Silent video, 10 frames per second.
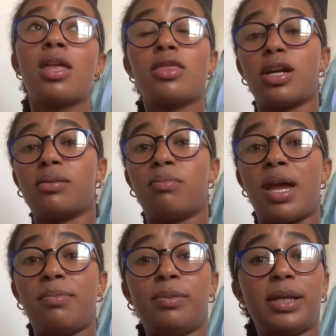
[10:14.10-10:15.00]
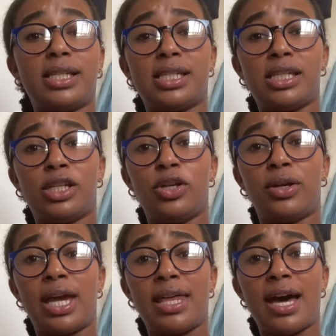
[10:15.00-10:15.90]
There might be places in the
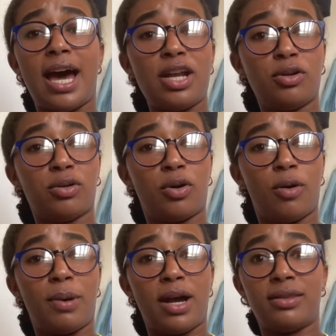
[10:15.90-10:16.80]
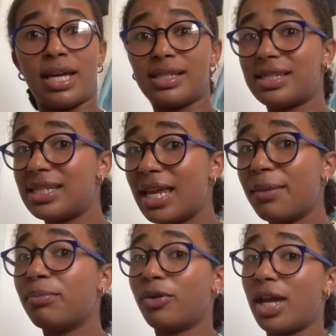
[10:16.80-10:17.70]
UK that I don't know about that
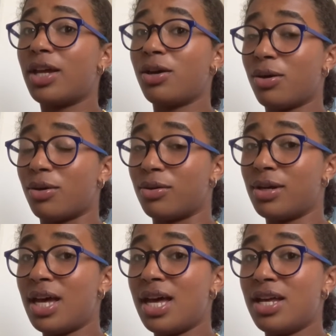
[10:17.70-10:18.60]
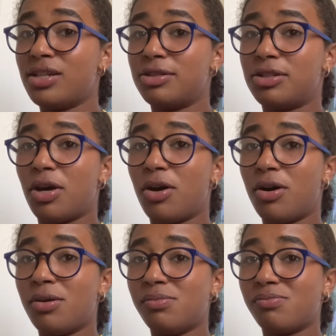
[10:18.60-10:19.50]
seem pretty cool.
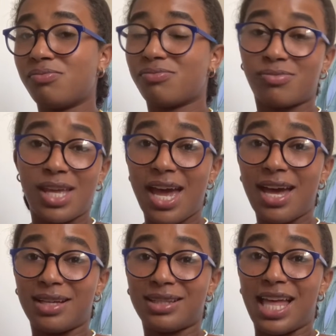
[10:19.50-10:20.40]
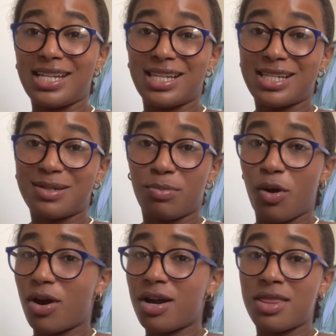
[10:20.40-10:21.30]
So yeah, let's
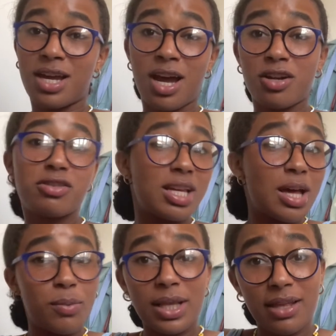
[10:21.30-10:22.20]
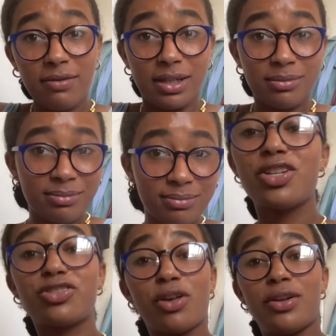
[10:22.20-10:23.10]
explore the country that we live in.
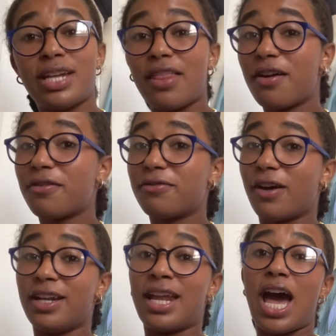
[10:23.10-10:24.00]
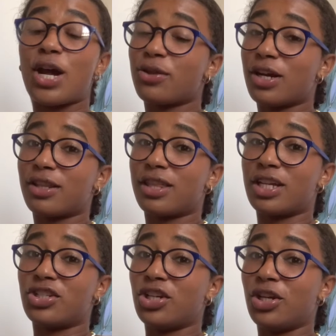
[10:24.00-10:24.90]
So another fun out there
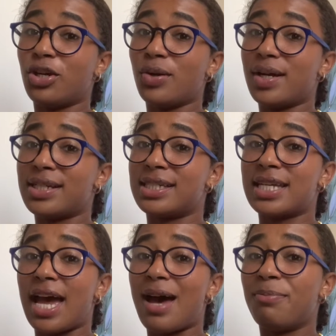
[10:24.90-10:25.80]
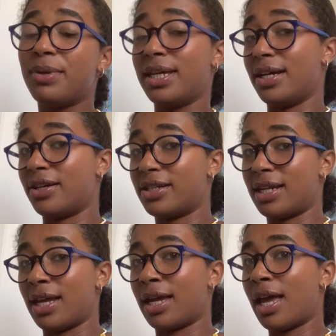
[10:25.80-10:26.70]
thing to do is get a
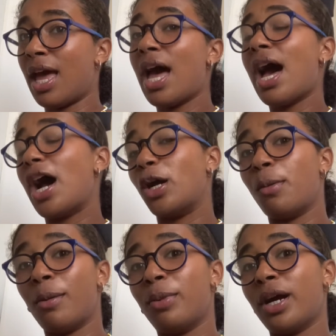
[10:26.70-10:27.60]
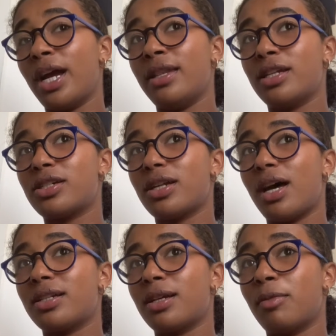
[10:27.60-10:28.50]
piercing. I remember in the
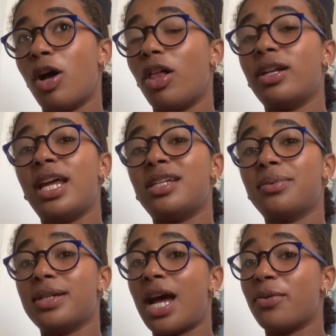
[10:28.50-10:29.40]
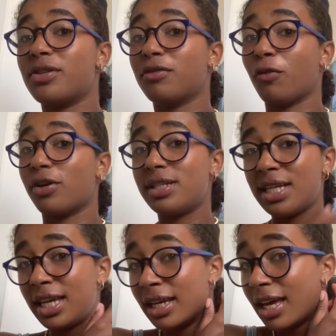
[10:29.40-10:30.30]
summer holidays when I was
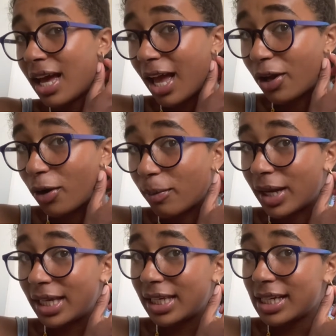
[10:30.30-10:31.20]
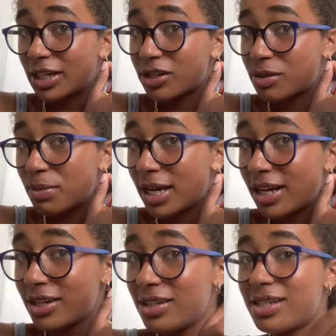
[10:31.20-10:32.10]
14, I got my ears
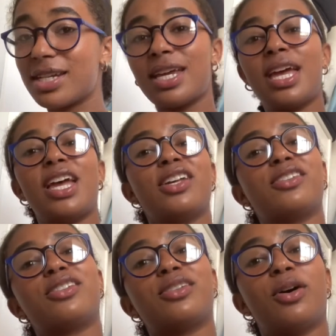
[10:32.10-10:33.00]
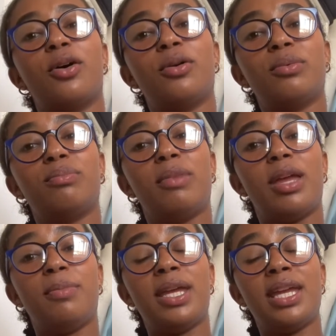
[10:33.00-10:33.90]
pierced. So
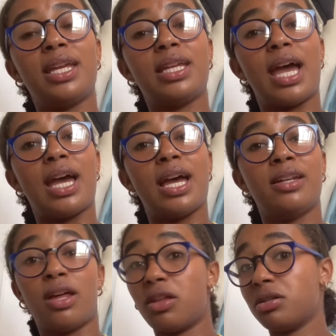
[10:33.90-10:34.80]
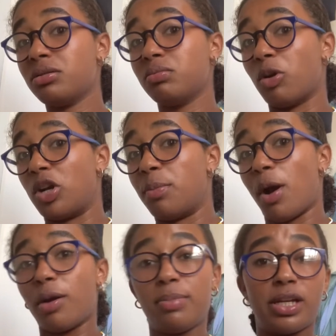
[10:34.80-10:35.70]
maybe get another body
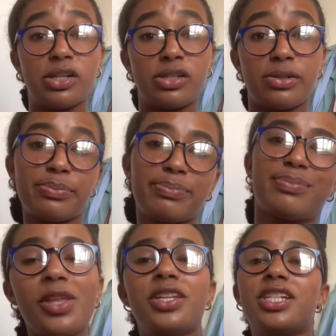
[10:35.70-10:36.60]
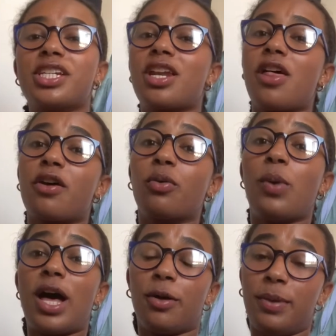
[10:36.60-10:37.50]
part pierced. This is another
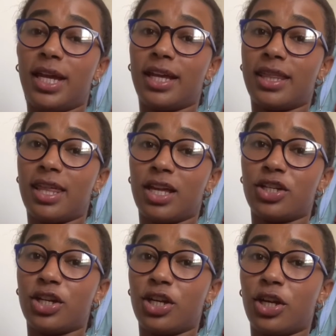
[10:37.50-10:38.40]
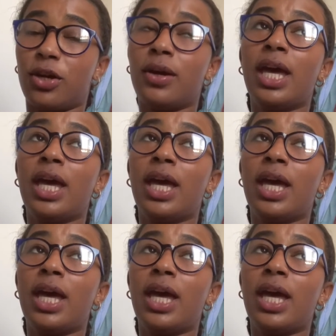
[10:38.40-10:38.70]
well-being thing to do